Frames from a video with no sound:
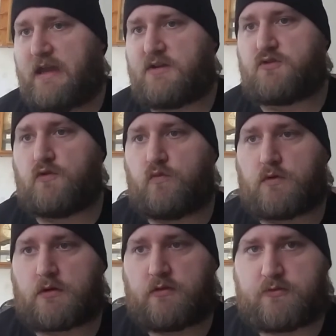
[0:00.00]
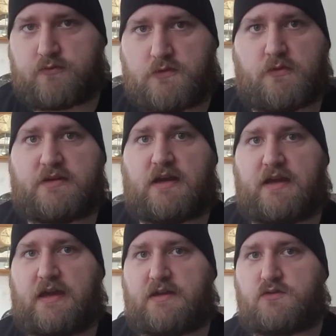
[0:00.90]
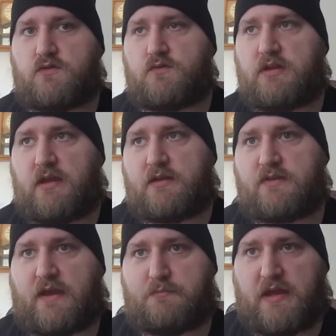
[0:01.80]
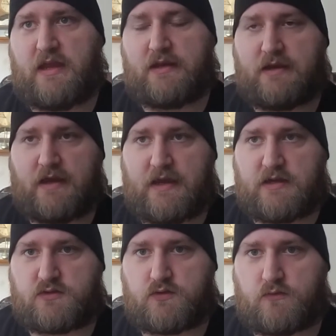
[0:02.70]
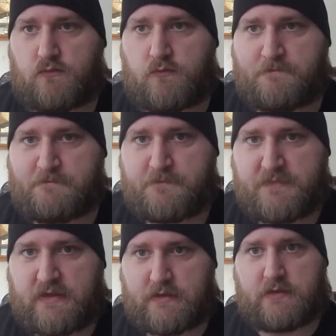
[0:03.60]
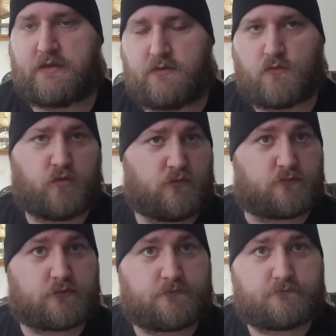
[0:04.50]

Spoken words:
had to work through it. I had to take that pain and I had to clean the wound.